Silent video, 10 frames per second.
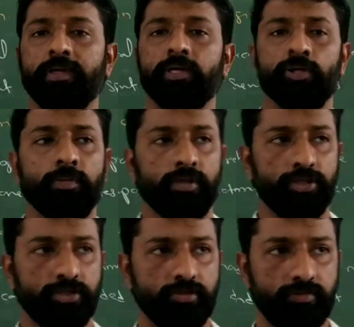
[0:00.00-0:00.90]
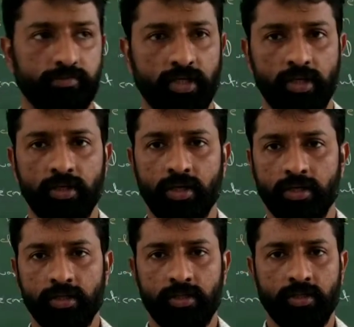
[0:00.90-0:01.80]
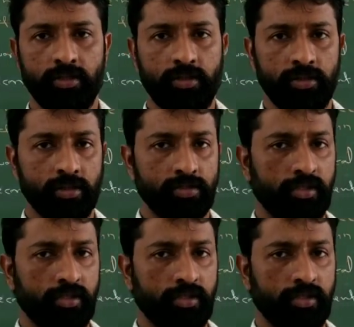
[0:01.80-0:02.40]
nomenclature? So